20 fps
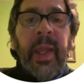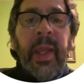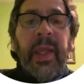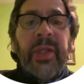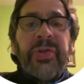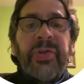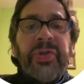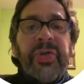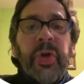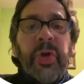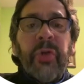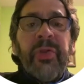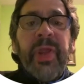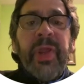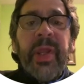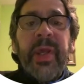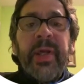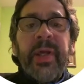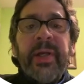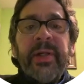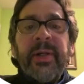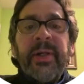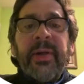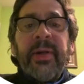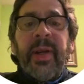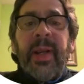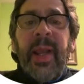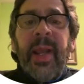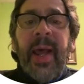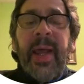
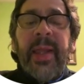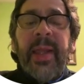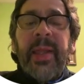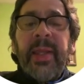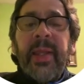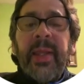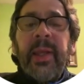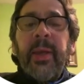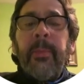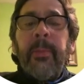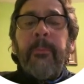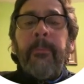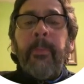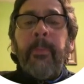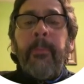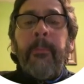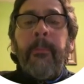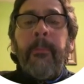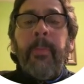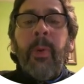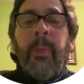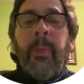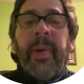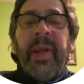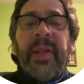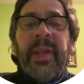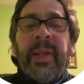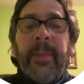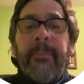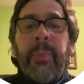Schrodinger-like
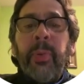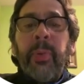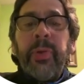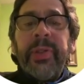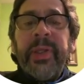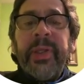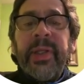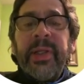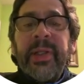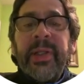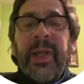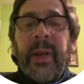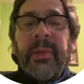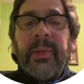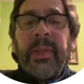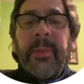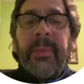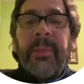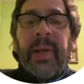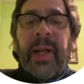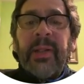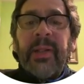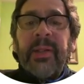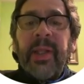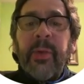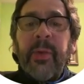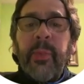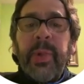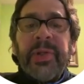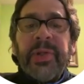Poveda-Poirier-Grave de
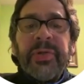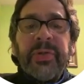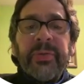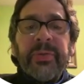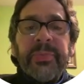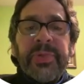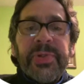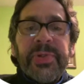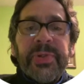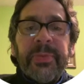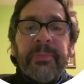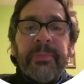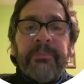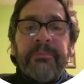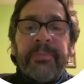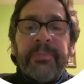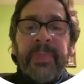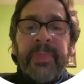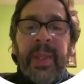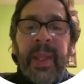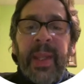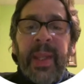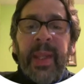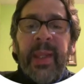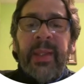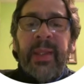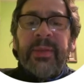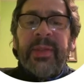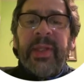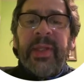Peralta equations.
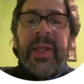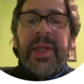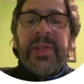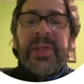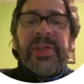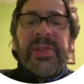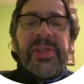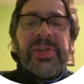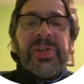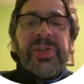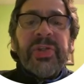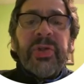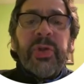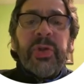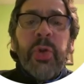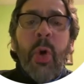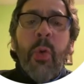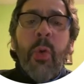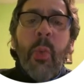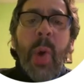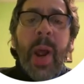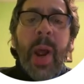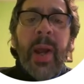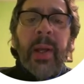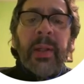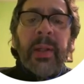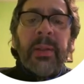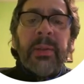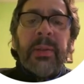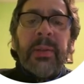There exists no
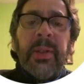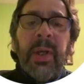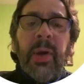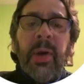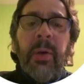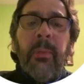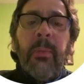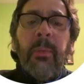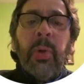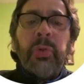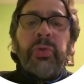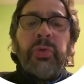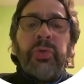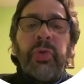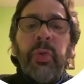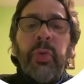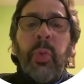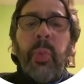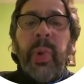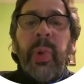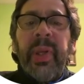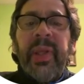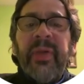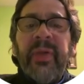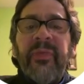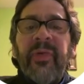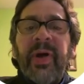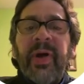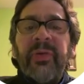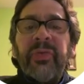one but two
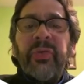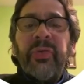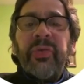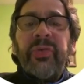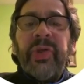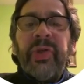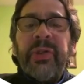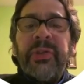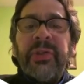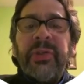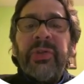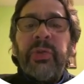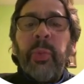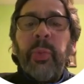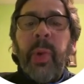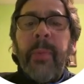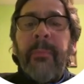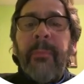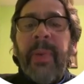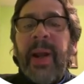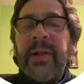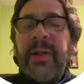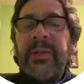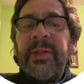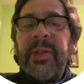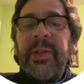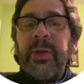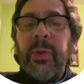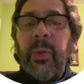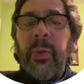waves associated to a
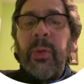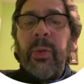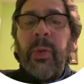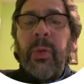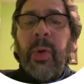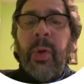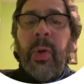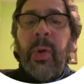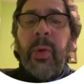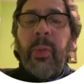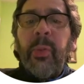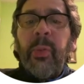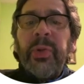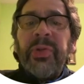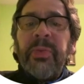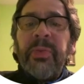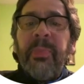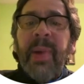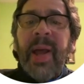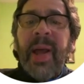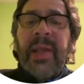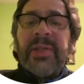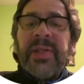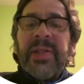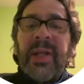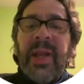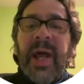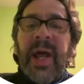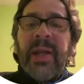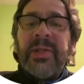particle with mass
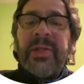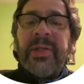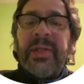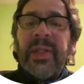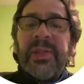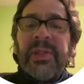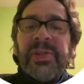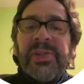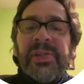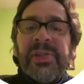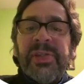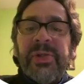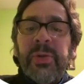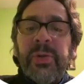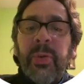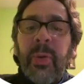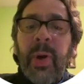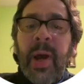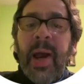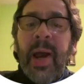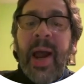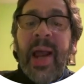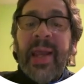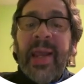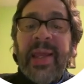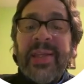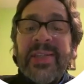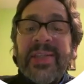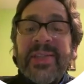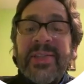larger than 0
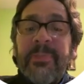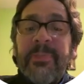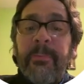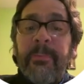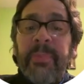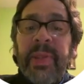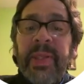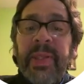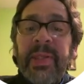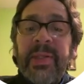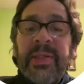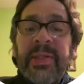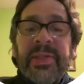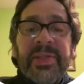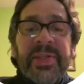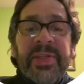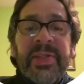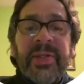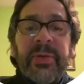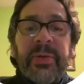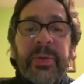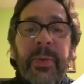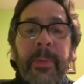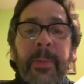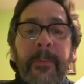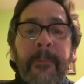and a spin 0.